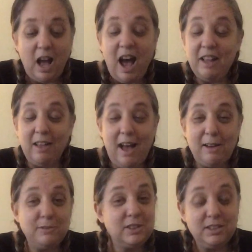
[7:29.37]
I
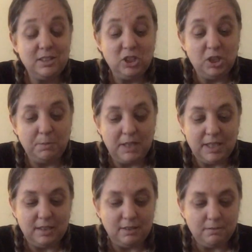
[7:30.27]
laughed. Jimmy
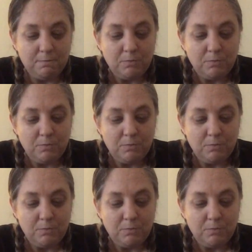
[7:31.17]
didn't.